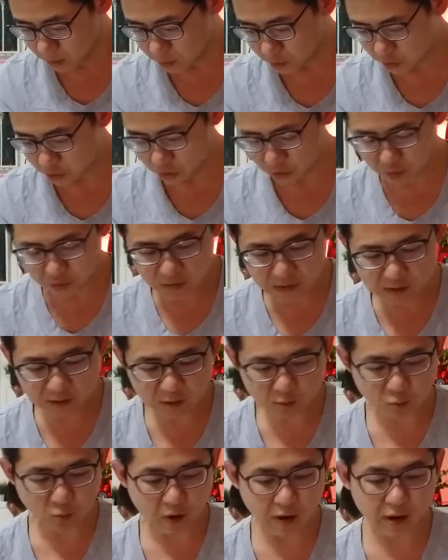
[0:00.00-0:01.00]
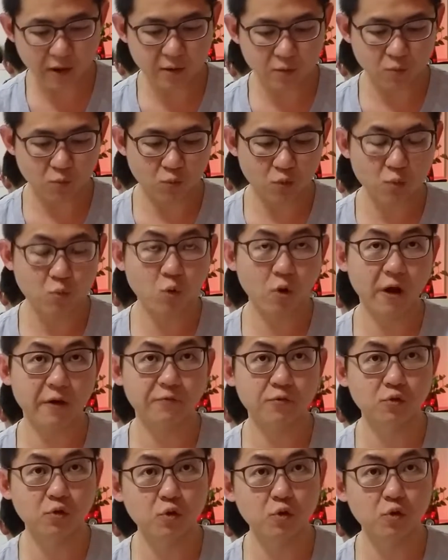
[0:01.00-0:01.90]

So this is where we will have